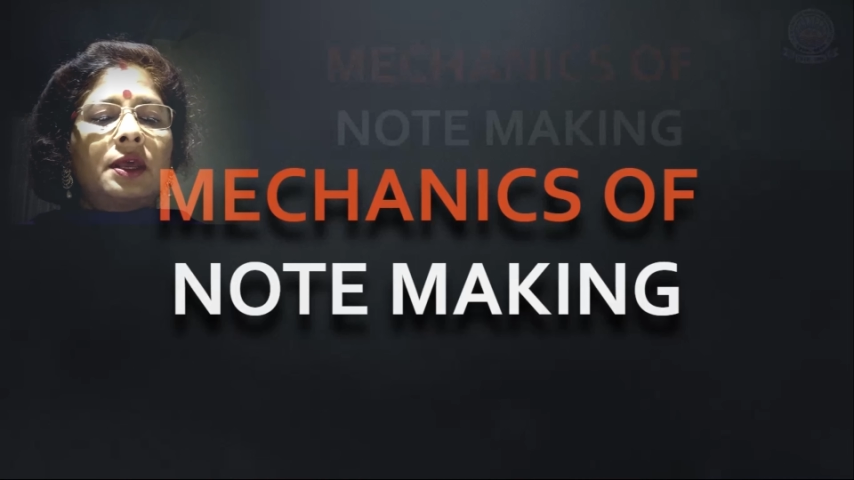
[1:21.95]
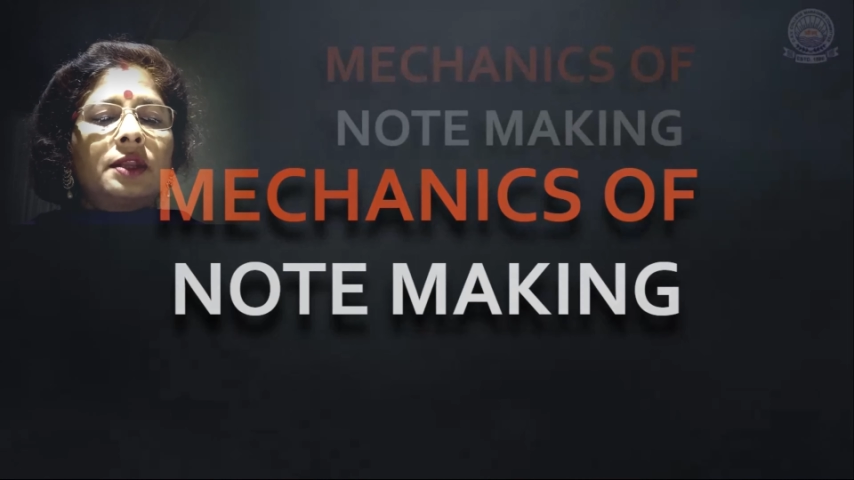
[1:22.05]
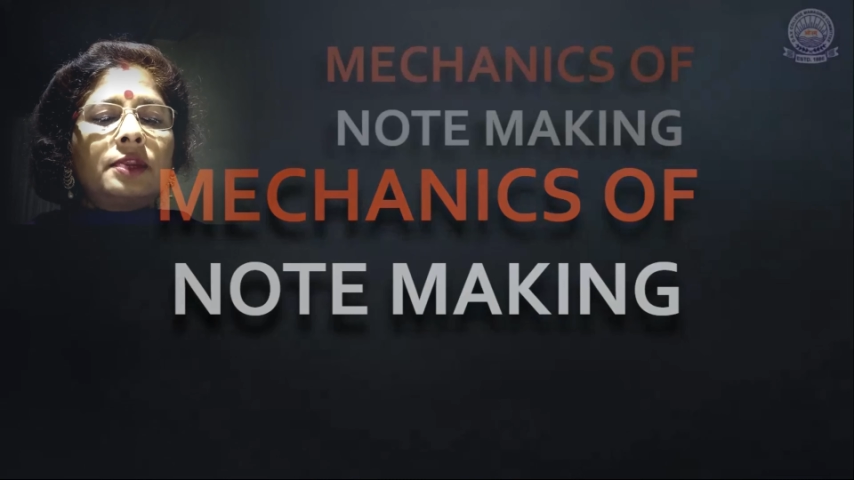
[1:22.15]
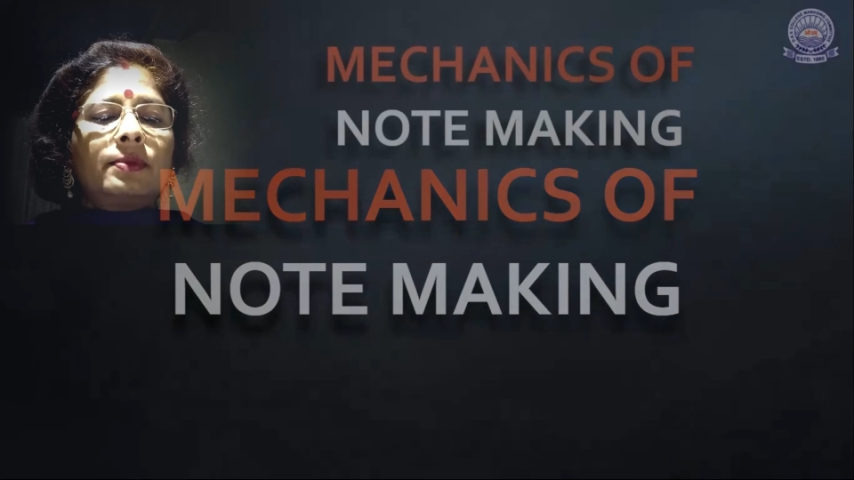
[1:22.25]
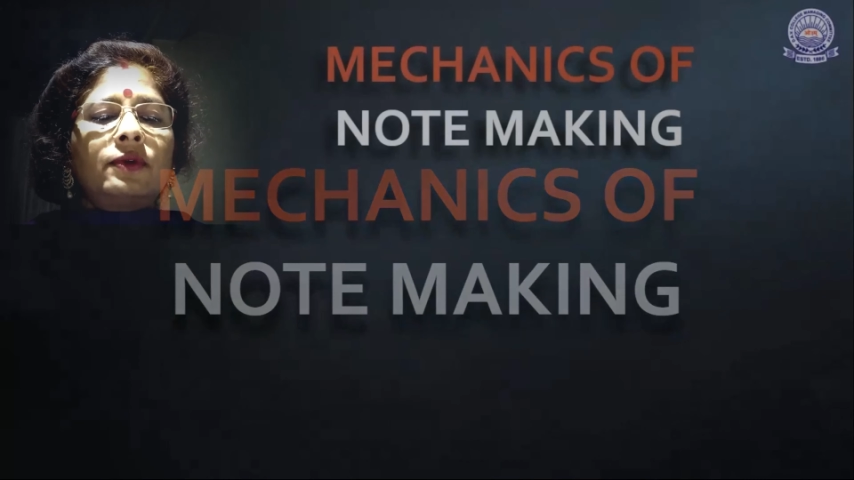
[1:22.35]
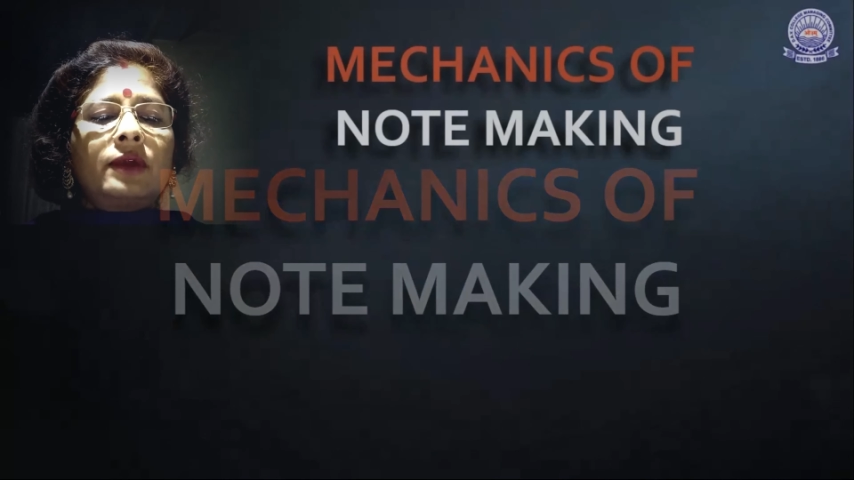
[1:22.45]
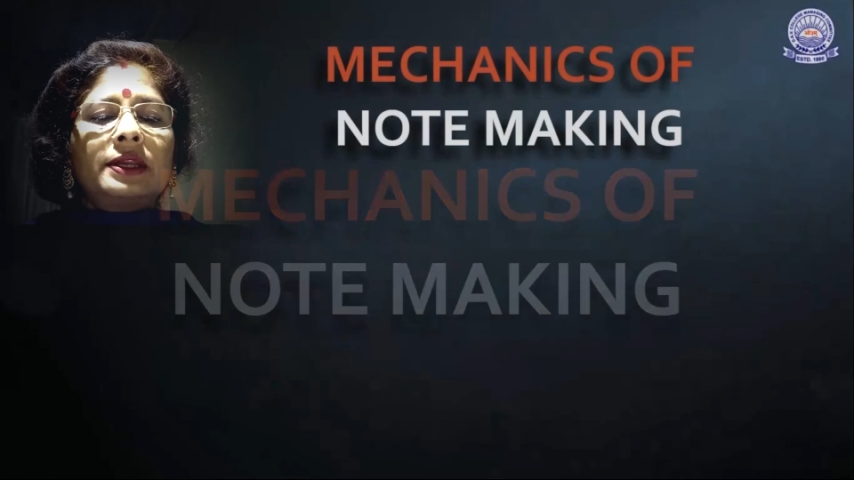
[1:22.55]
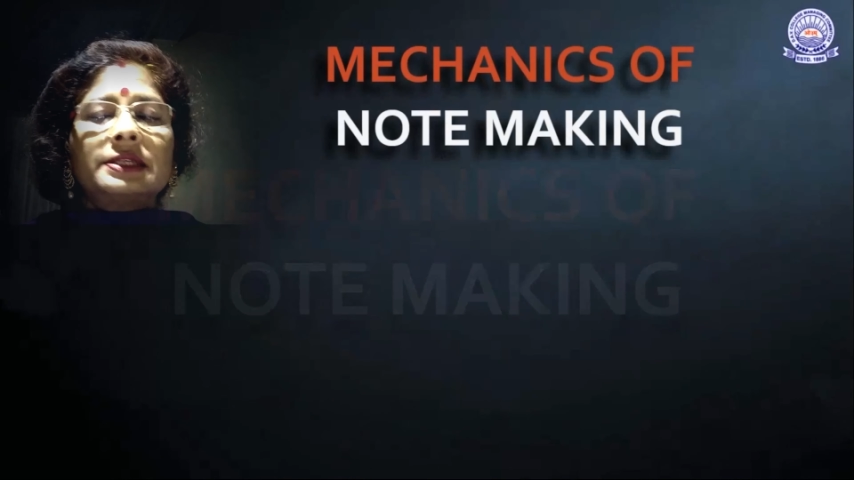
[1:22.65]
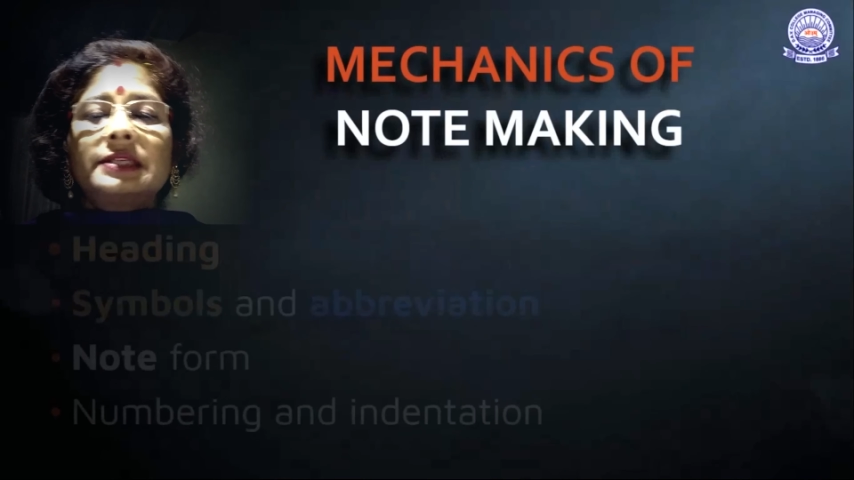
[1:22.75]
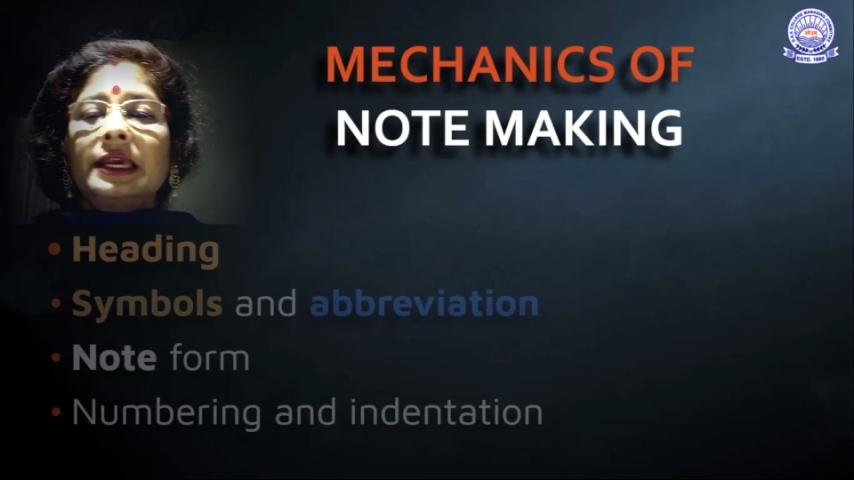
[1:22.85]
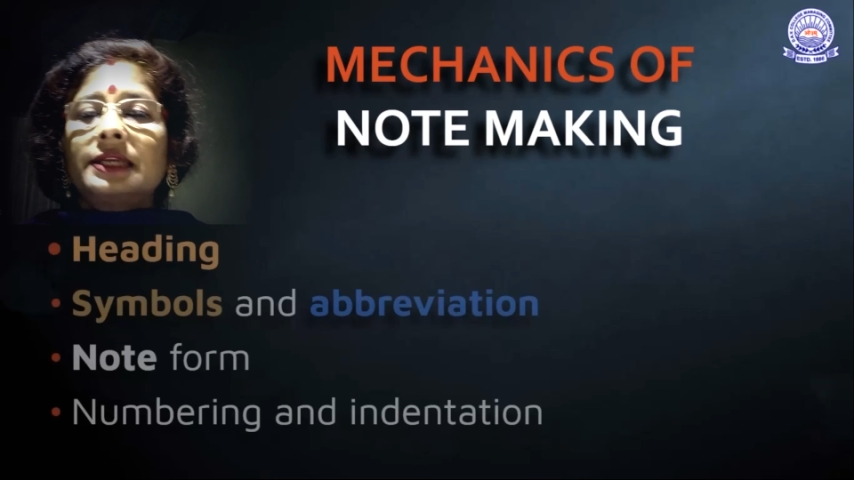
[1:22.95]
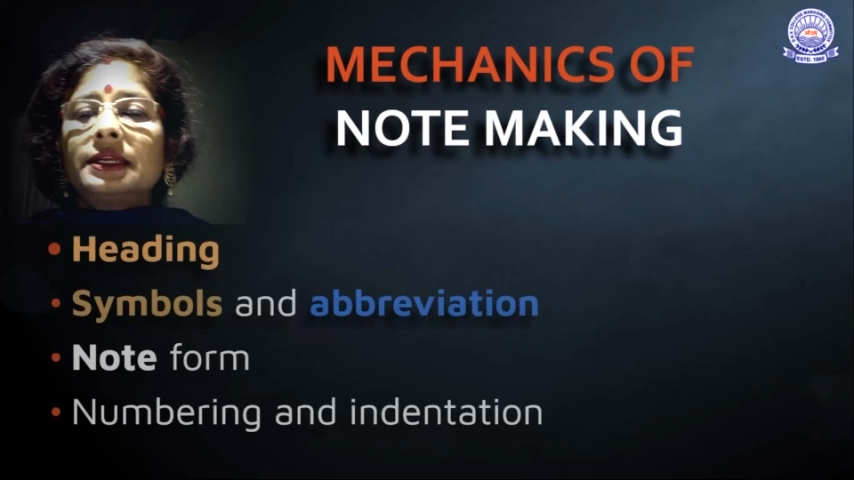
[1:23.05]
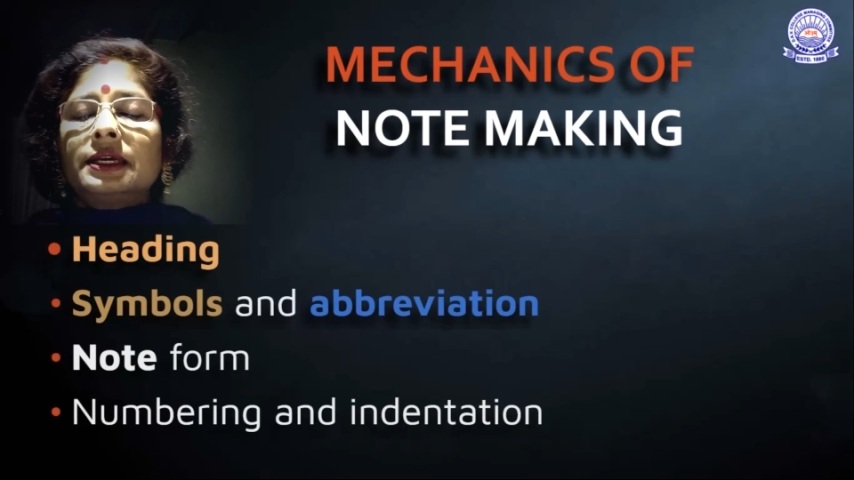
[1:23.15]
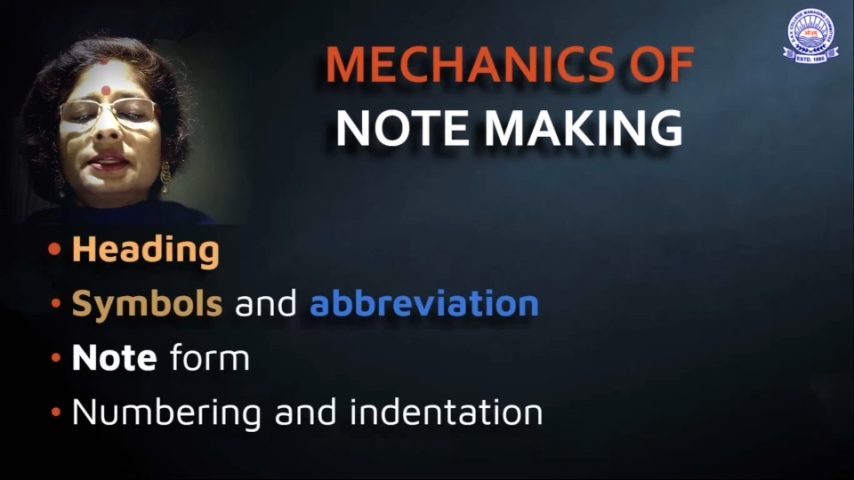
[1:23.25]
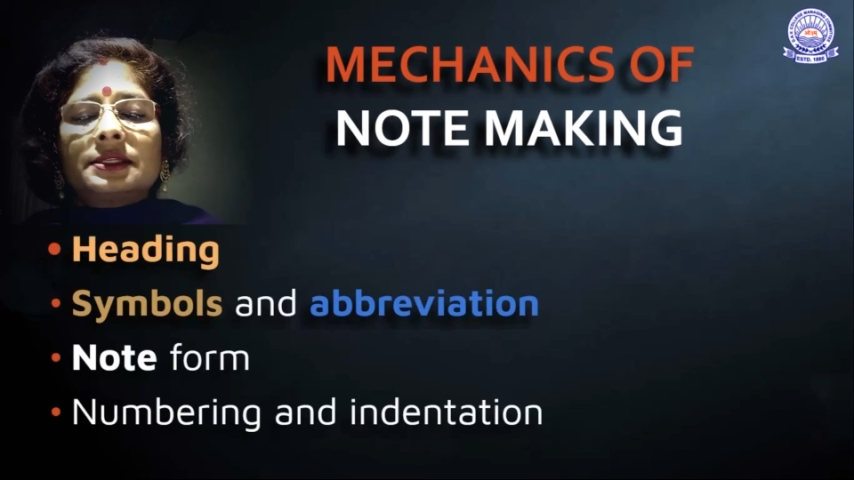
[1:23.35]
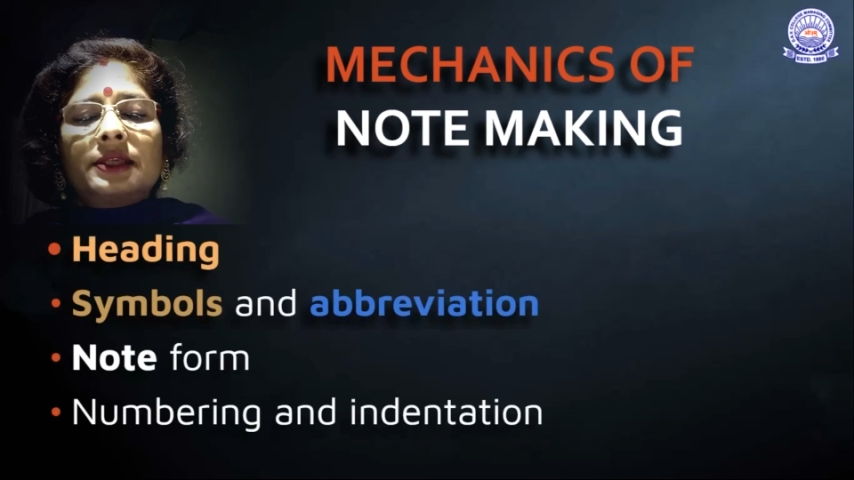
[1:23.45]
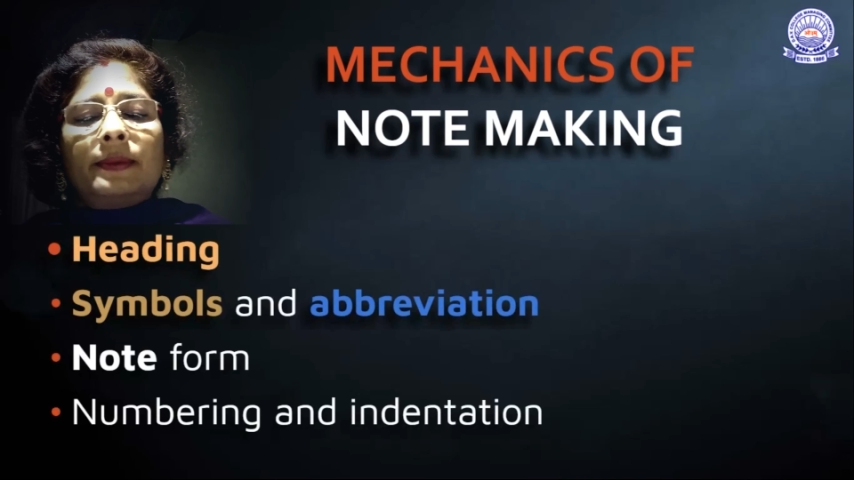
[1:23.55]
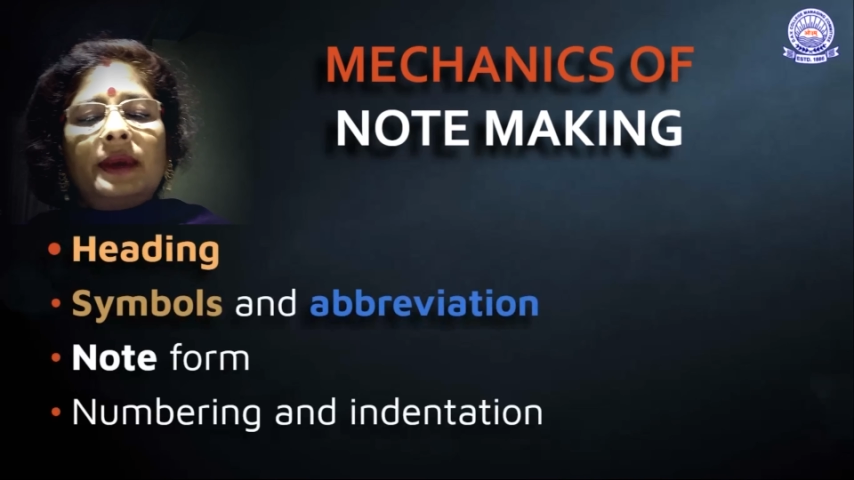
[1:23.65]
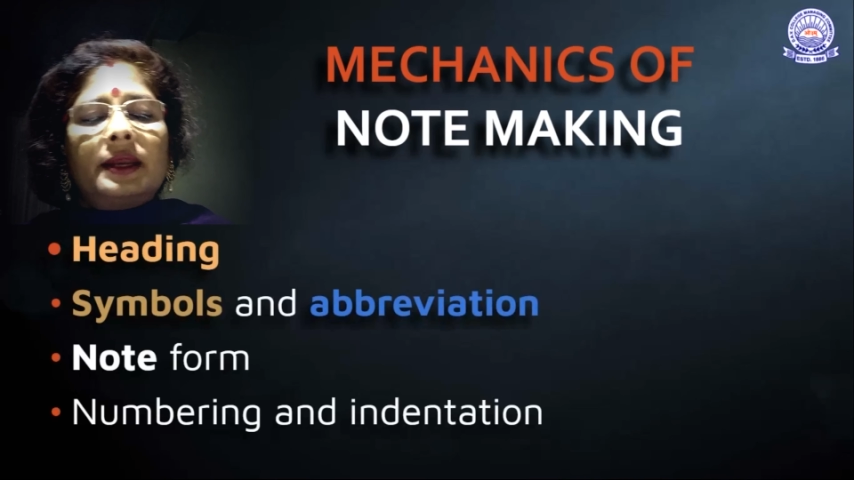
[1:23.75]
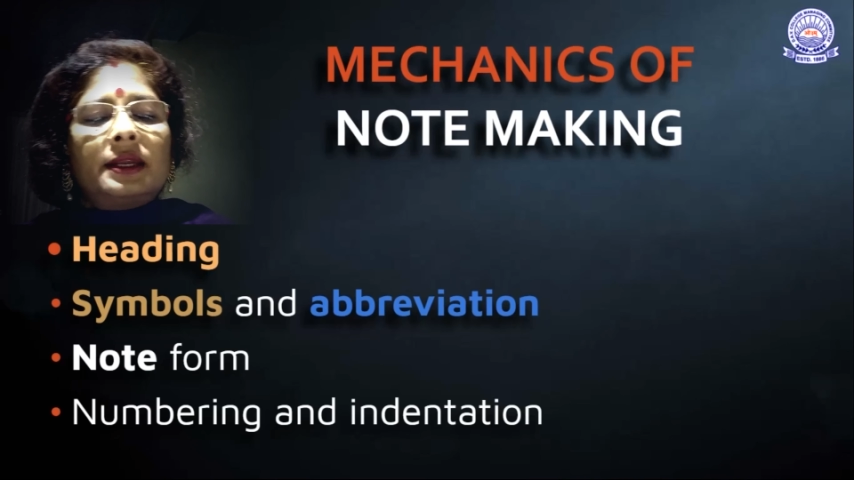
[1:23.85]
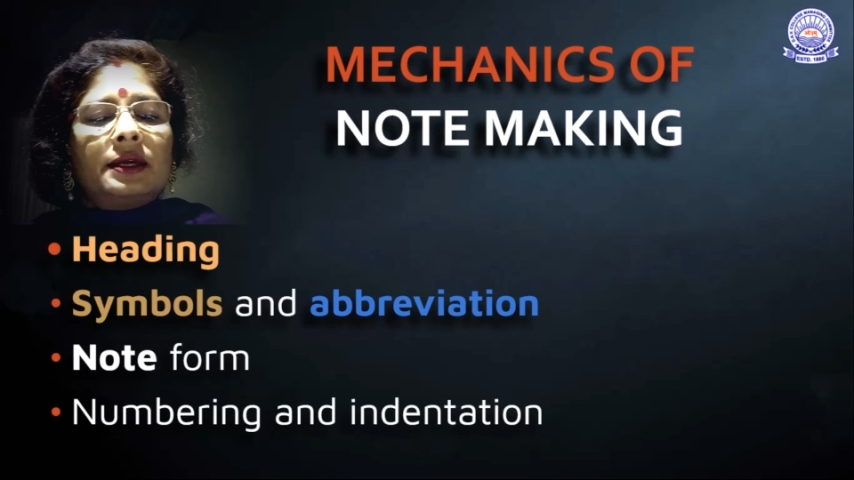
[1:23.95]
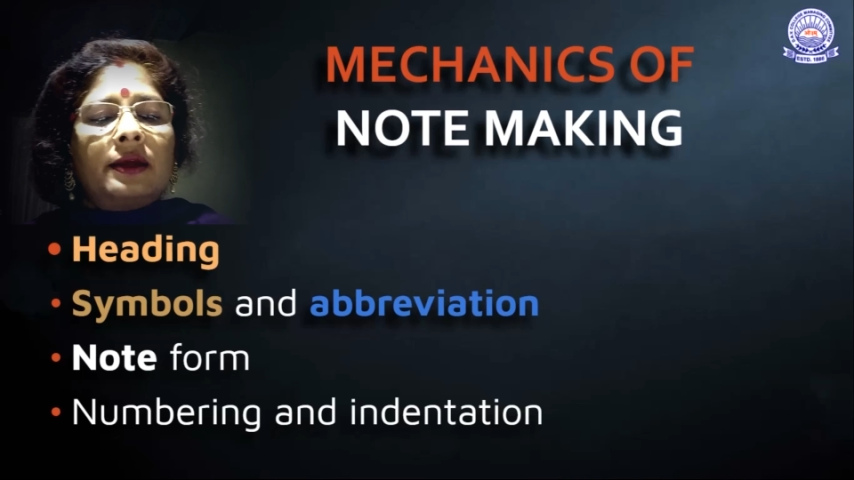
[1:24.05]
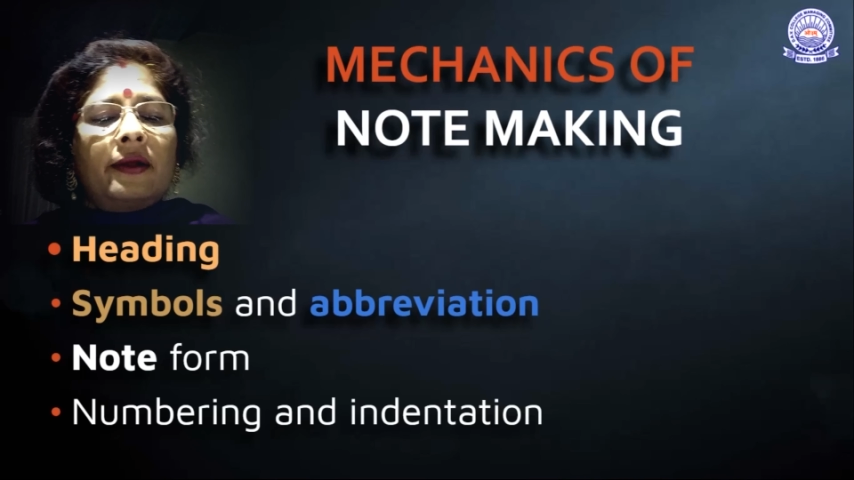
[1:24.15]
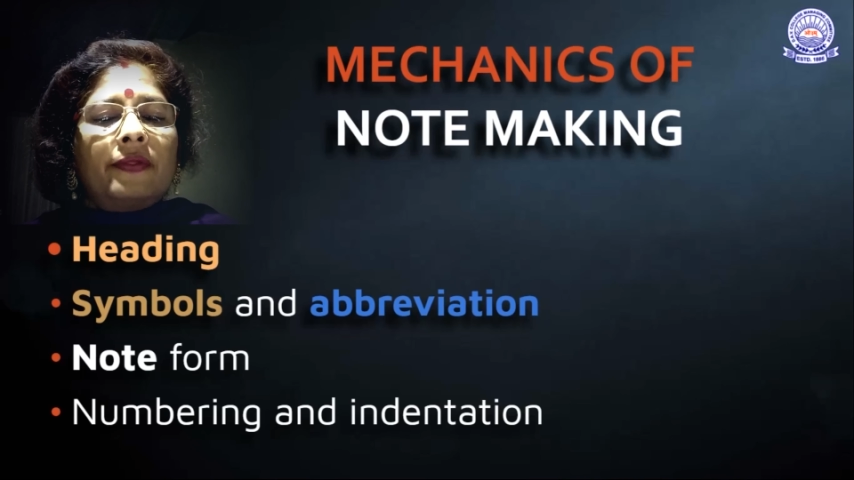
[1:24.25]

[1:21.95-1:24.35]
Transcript: Number one is heading and subheading.